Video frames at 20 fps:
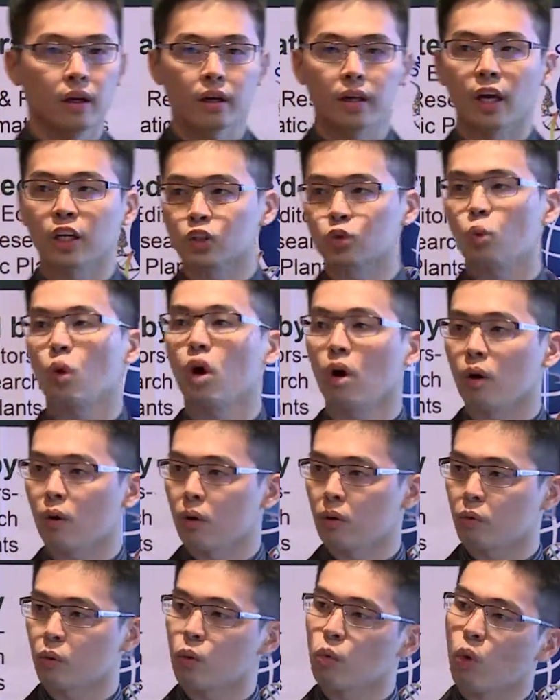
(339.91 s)
that's what
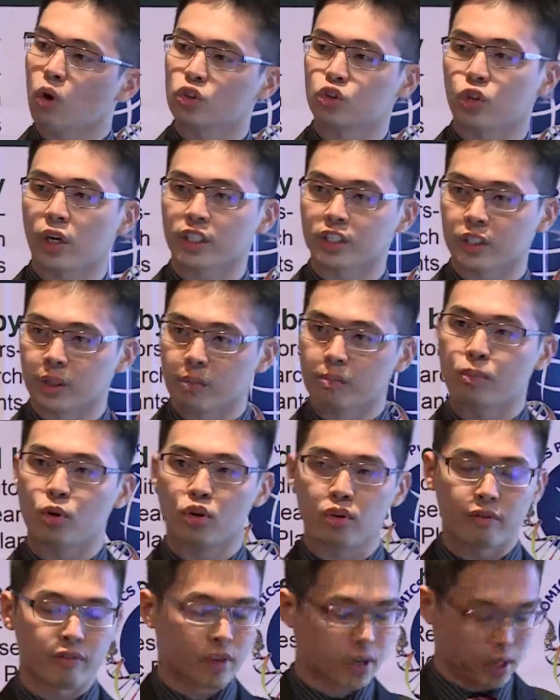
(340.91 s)
we want to actually
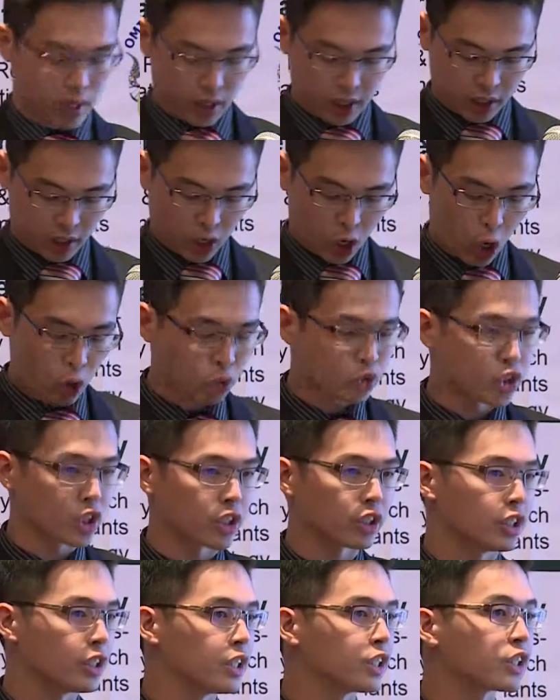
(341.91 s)
improve the culture
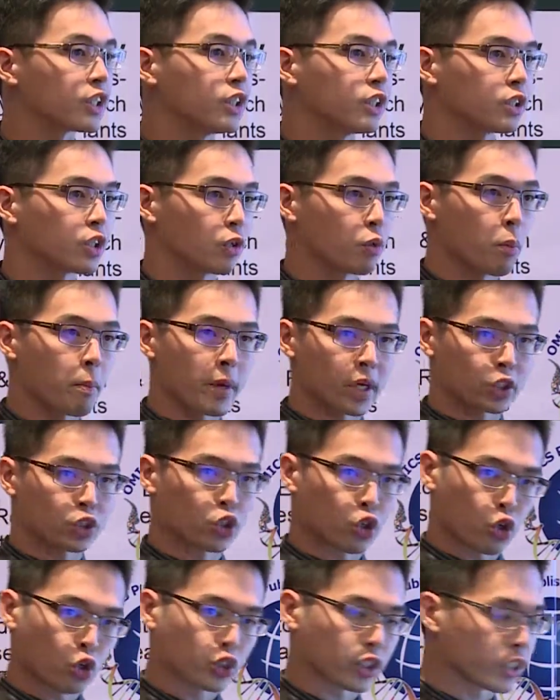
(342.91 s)
conditions, so make
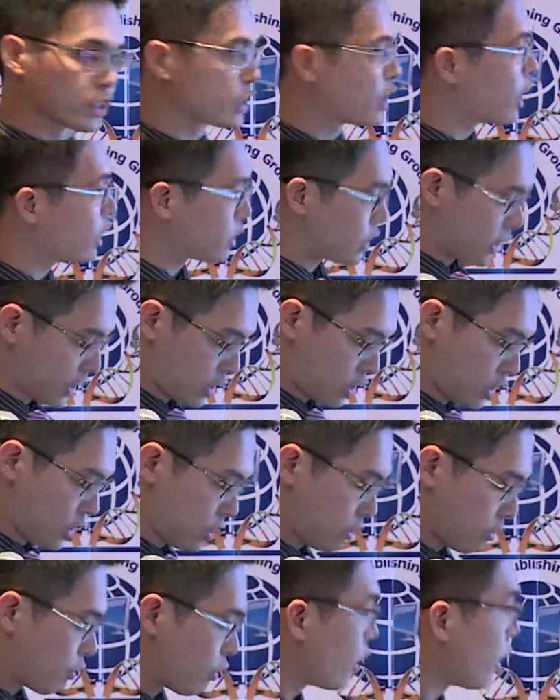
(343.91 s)
sure the cells actually
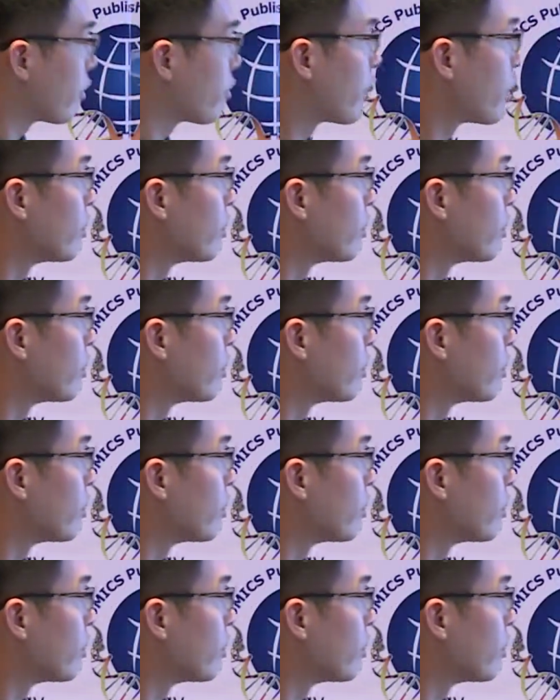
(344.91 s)
survive